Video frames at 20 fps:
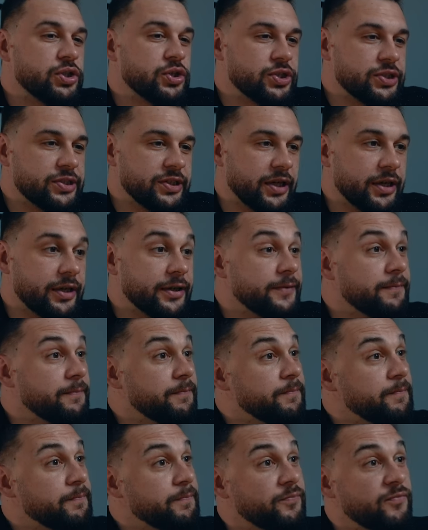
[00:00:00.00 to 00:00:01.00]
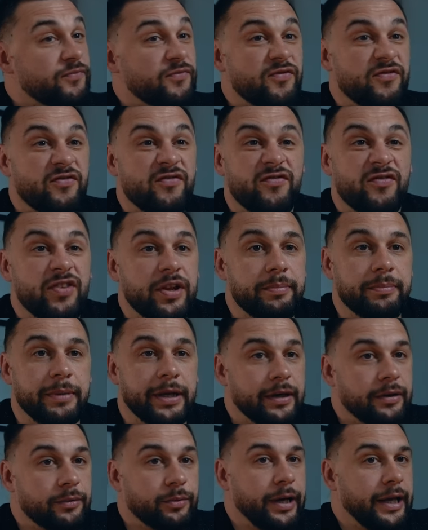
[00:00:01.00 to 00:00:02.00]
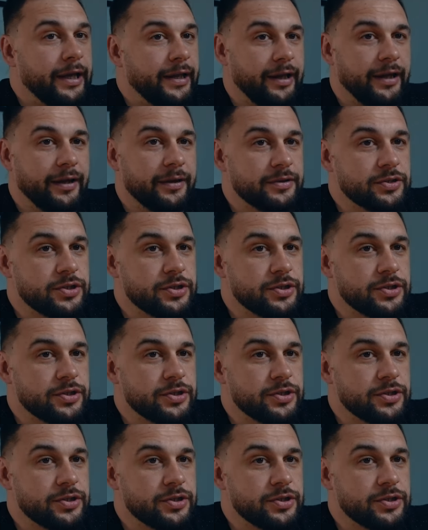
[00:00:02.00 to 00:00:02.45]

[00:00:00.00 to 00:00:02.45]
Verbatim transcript: to start filming, writing,